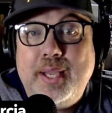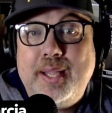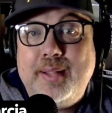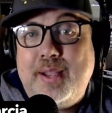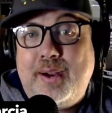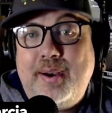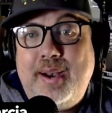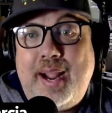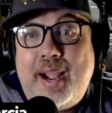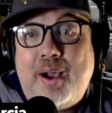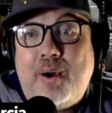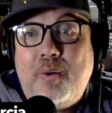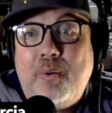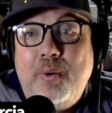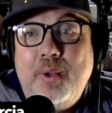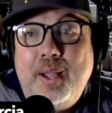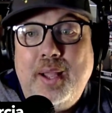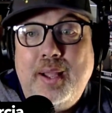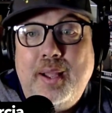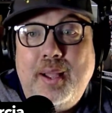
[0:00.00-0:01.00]
They're
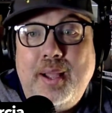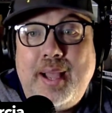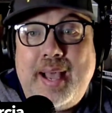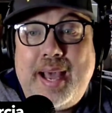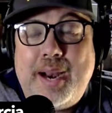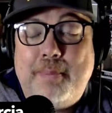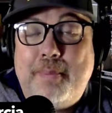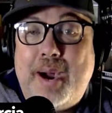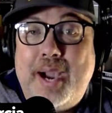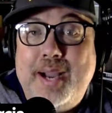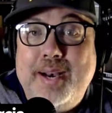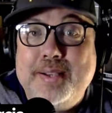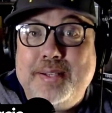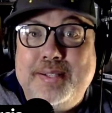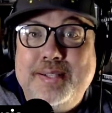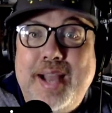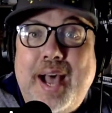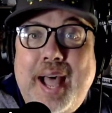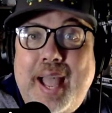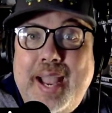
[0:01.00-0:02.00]
now at a
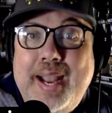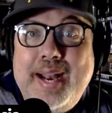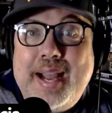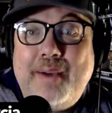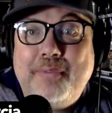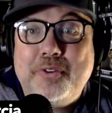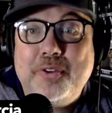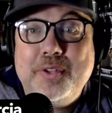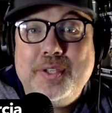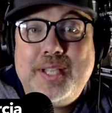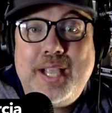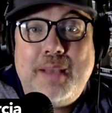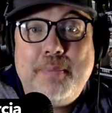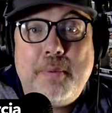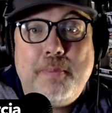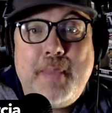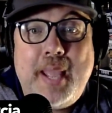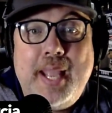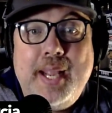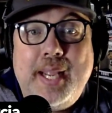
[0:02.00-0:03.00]
minus 9 after the
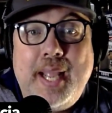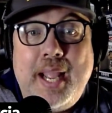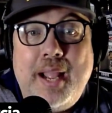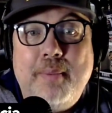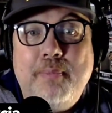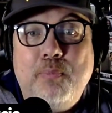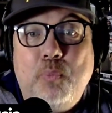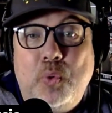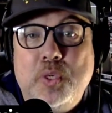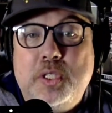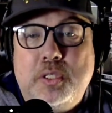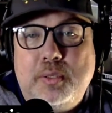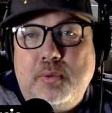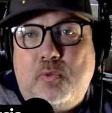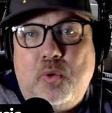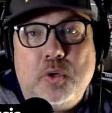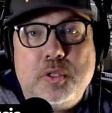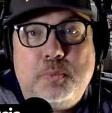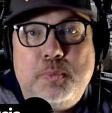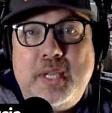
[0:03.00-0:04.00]
Tampa Bay game, which
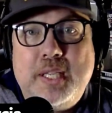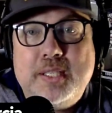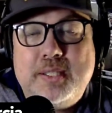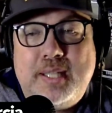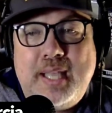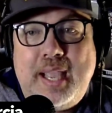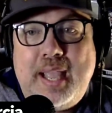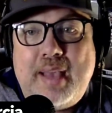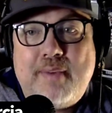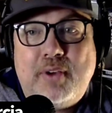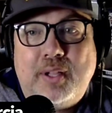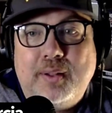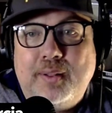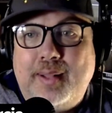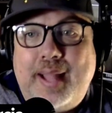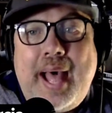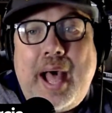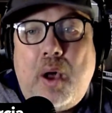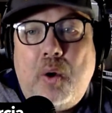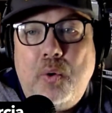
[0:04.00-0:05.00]
of course means they have
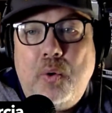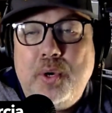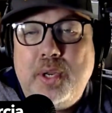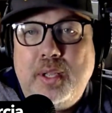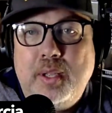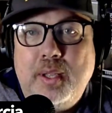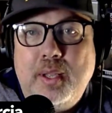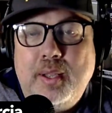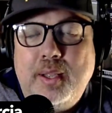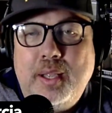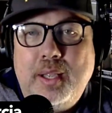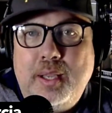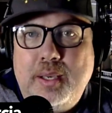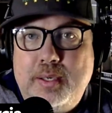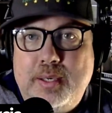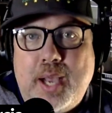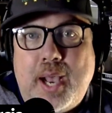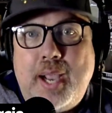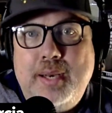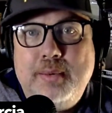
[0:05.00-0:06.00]
allowed
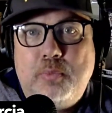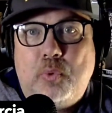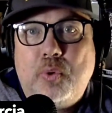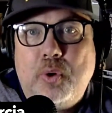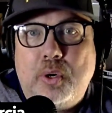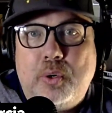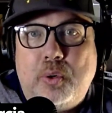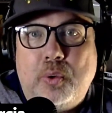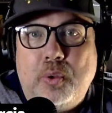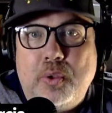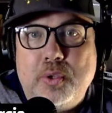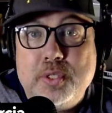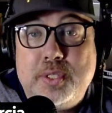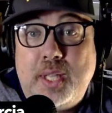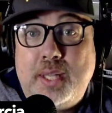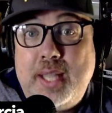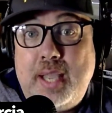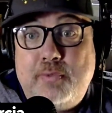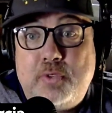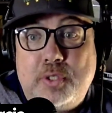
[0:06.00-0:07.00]
9 more goals
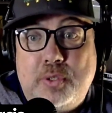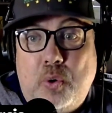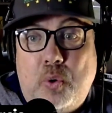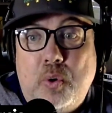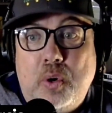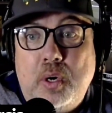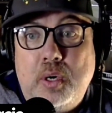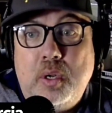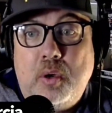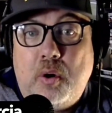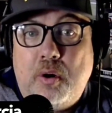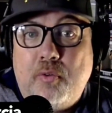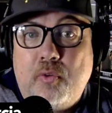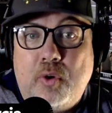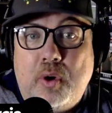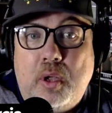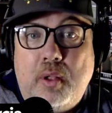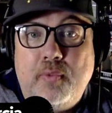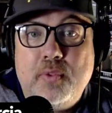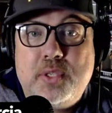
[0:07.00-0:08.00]
than they've scored
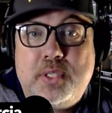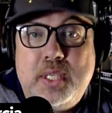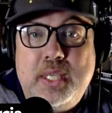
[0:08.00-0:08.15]
overall in the